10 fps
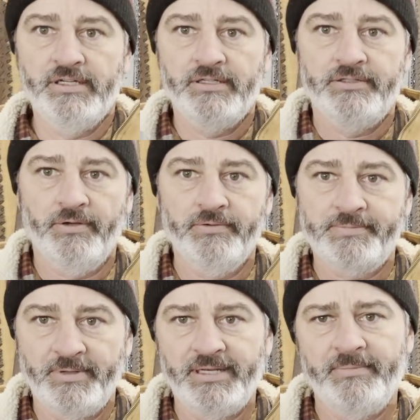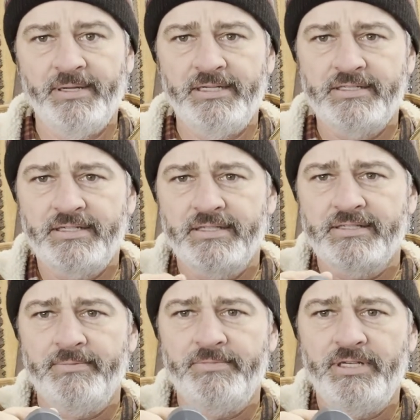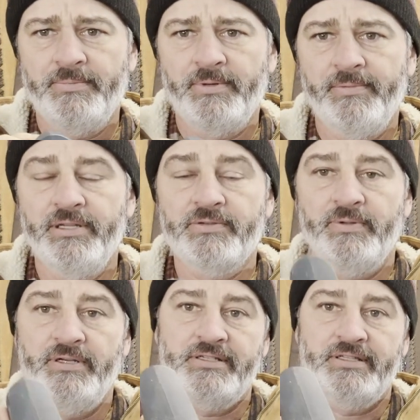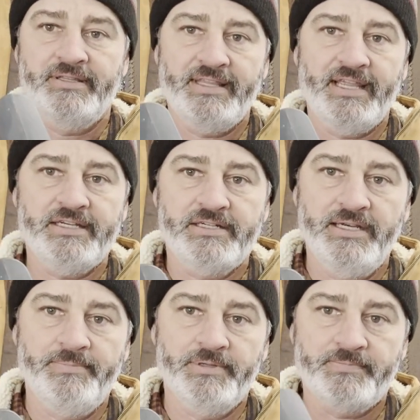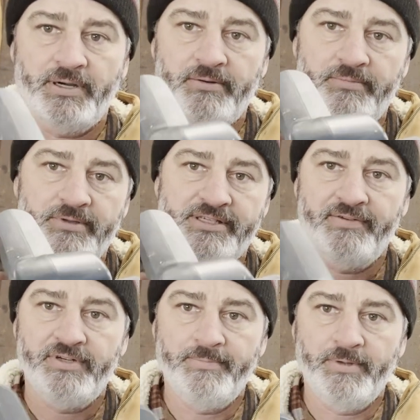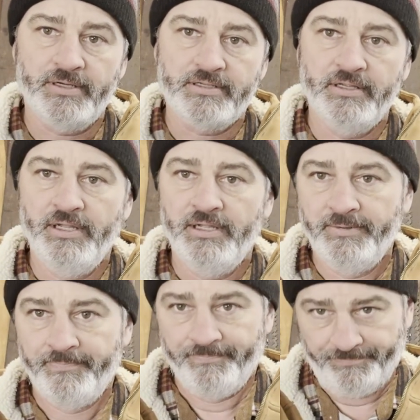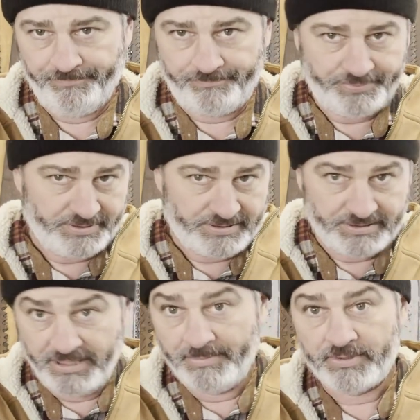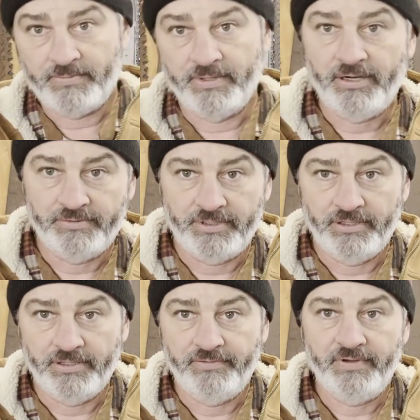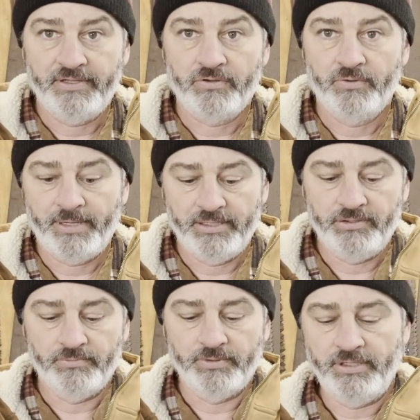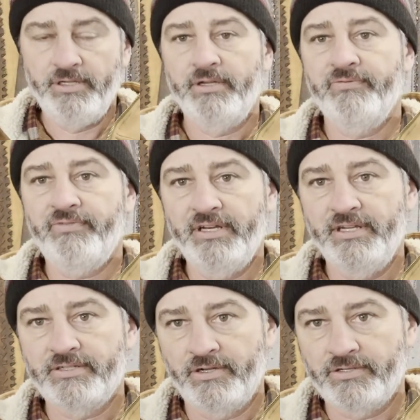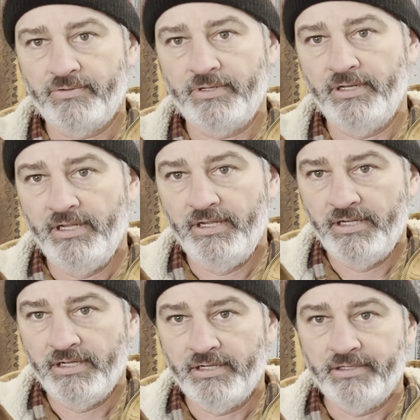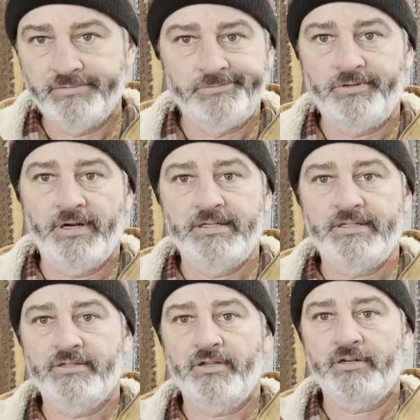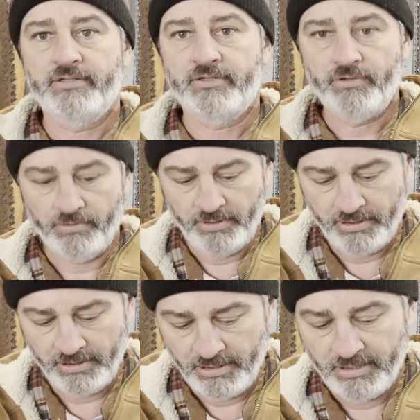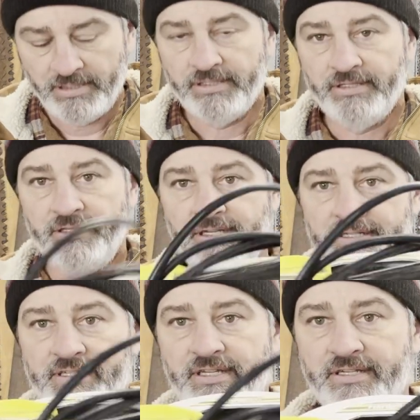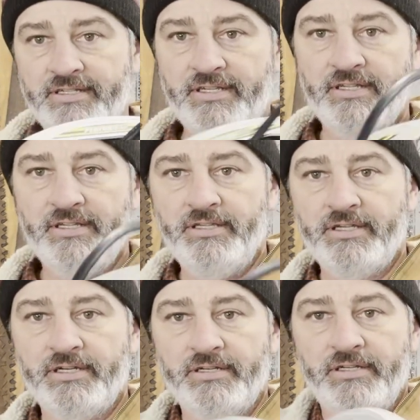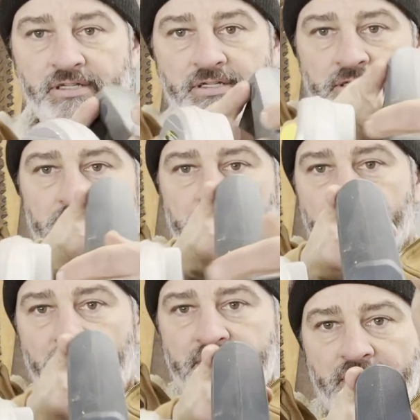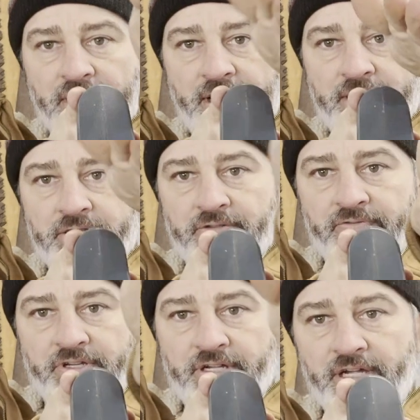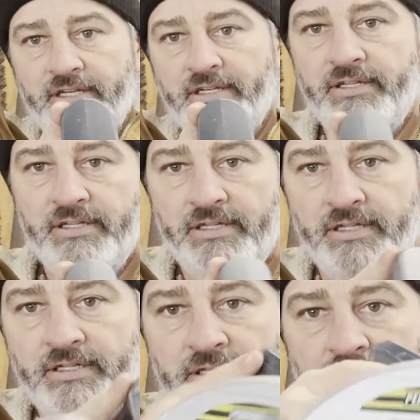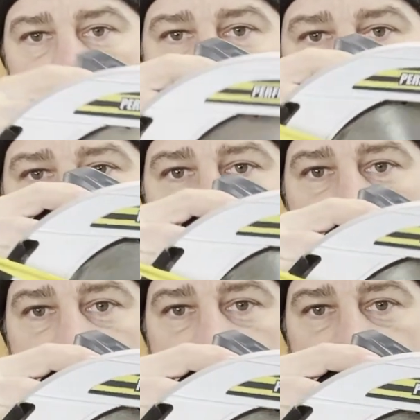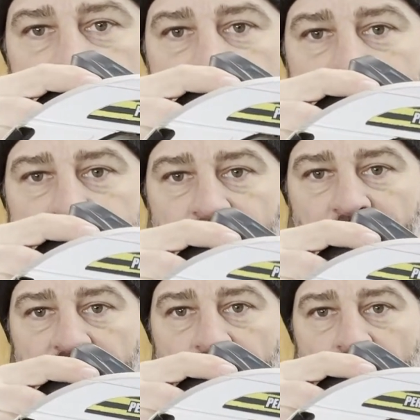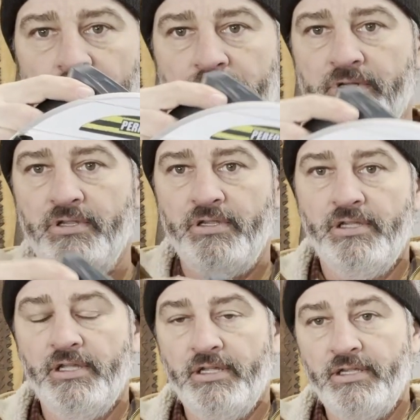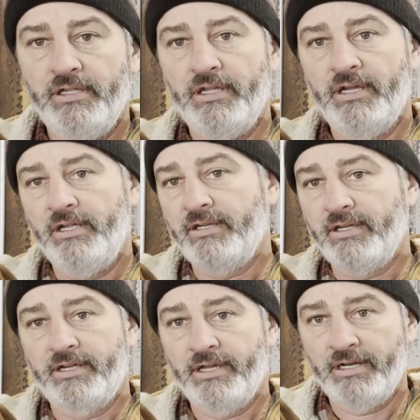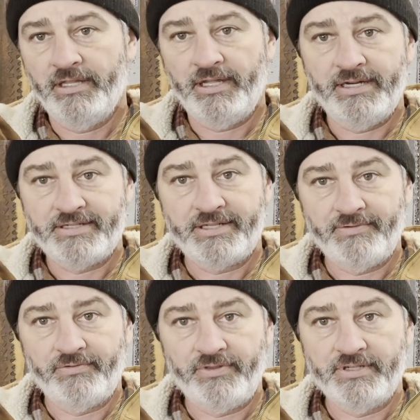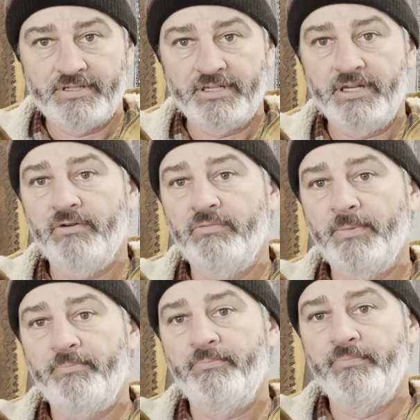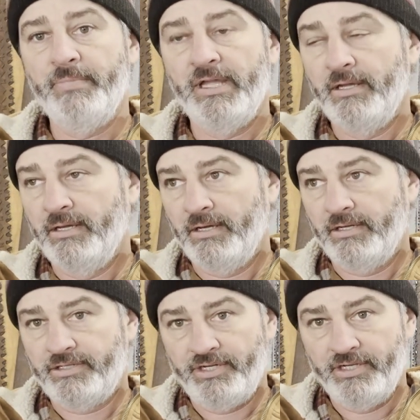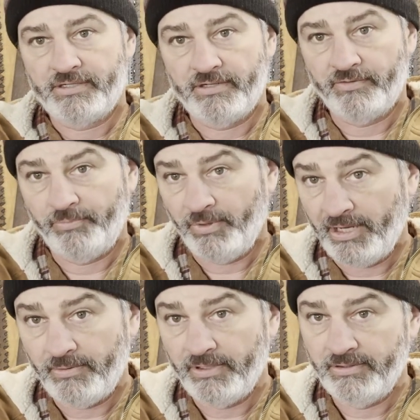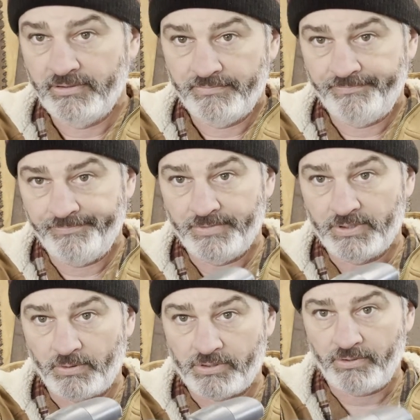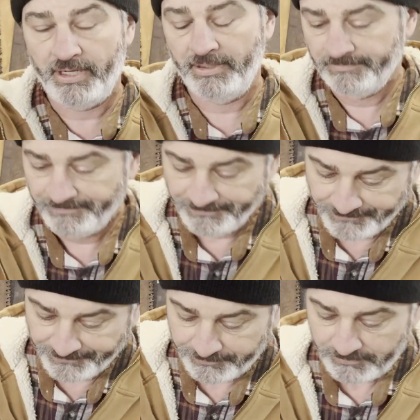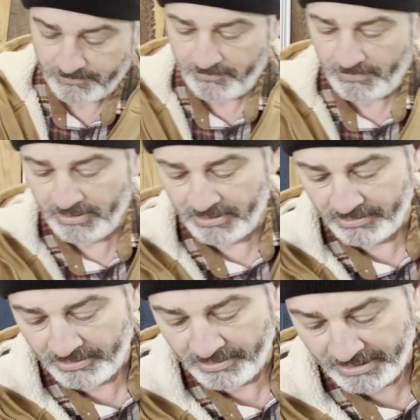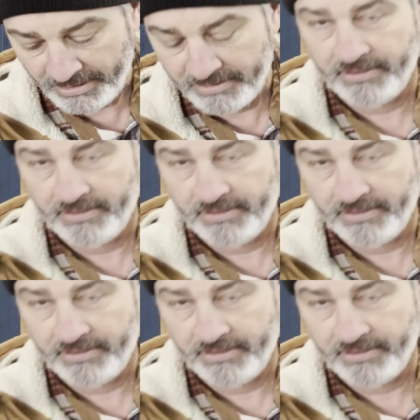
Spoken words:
don't spend the money, just get something cheaper. I mean, this one isn't that cheap, it's probably 70 bucks, but it's the cheapest one out there if you had to go buy a new one. You can find these also at garage sales auctions too. these things, you can change angle of the cut. You can change the depth the blade goes. You can cut a lot of stuff with this thing here. Rip sheets of plywood. So it's great. And there again,